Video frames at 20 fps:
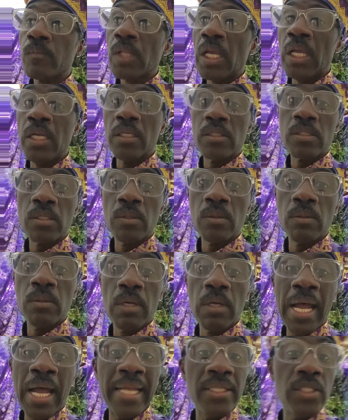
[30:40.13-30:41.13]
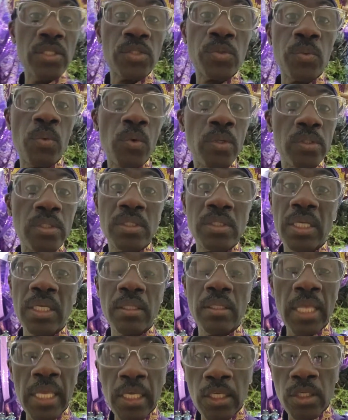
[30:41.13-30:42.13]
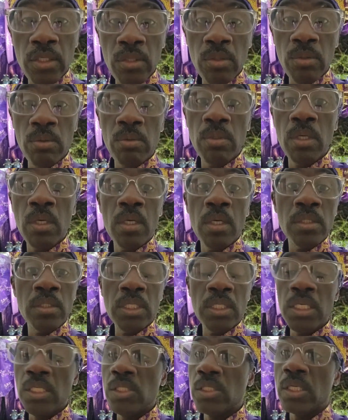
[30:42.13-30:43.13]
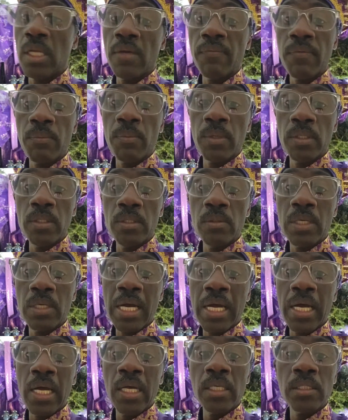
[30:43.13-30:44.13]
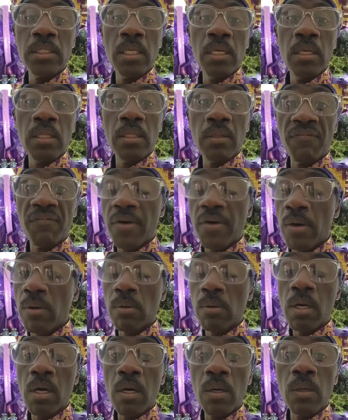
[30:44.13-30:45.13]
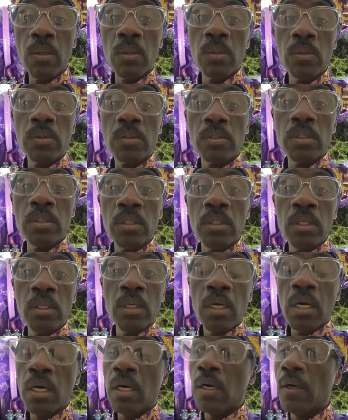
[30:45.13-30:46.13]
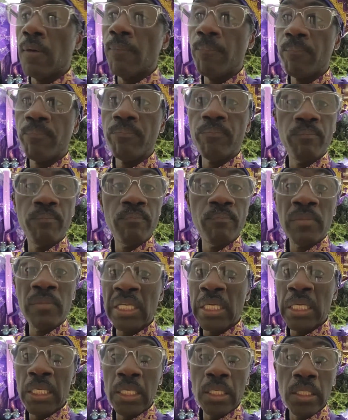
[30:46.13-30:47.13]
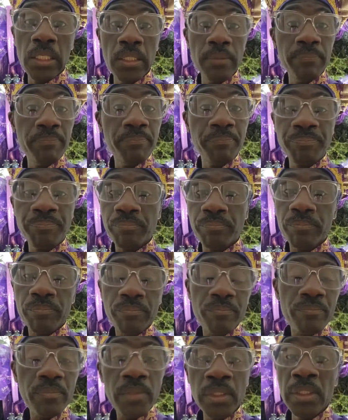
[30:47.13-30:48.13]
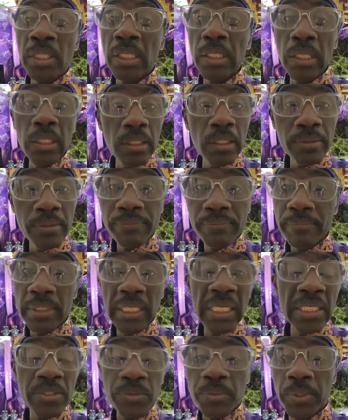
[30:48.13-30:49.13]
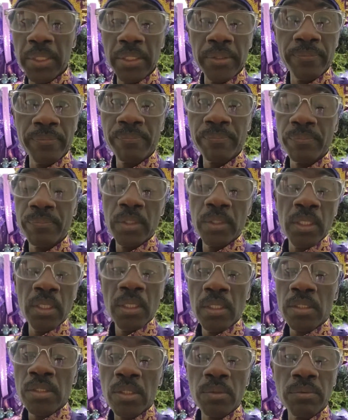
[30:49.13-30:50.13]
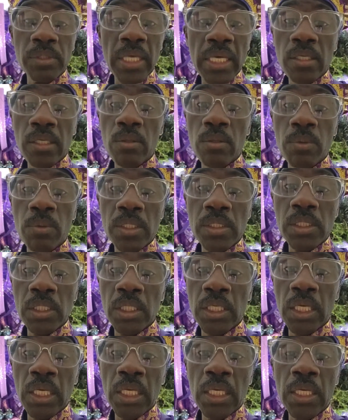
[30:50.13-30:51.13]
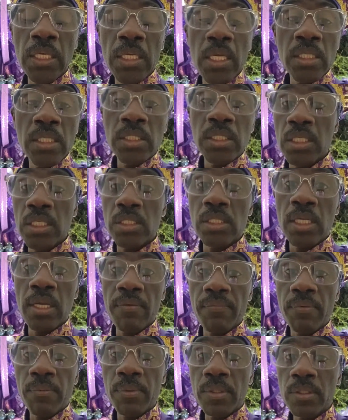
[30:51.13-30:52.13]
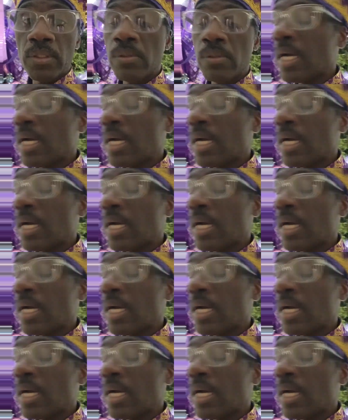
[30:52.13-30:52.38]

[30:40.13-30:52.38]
And so I just want to say thank you to each and every one of you guys. The phone calls, the healing, the love is real. So thank you once again to each and every one of you